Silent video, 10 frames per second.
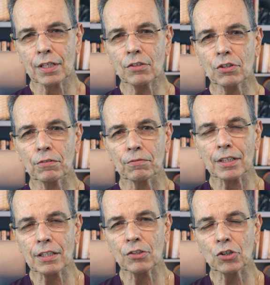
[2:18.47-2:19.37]
These
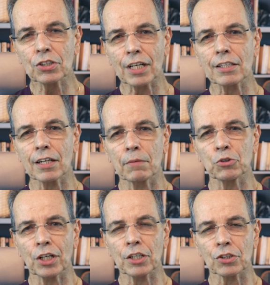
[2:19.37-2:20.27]
are daytime
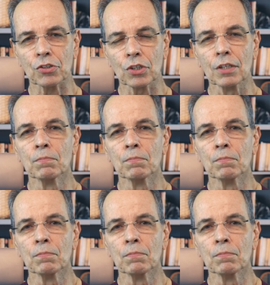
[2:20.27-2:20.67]
changes.